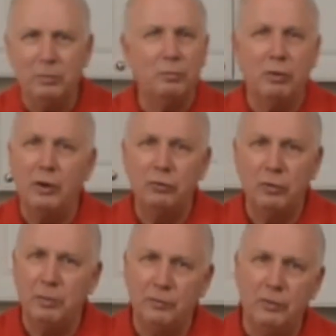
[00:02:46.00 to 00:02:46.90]

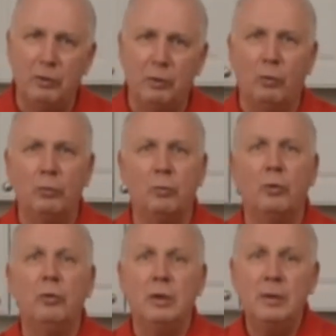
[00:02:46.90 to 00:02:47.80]
Apprenticeship, a very old
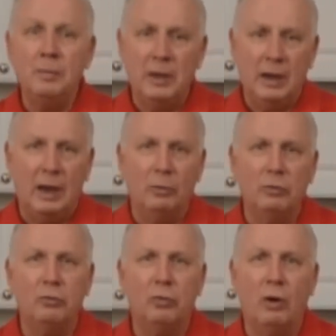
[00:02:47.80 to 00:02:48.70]
word. I was
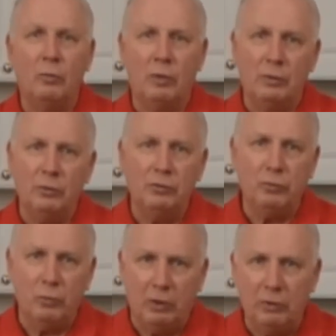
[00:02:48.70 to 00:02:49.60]
taught roundness,
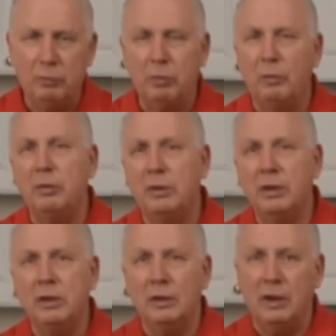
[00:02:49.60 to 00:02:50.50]
squareness,
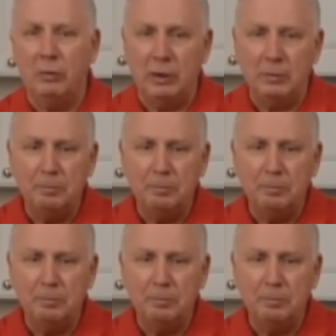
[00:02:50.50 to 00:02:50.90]
perpendicularity.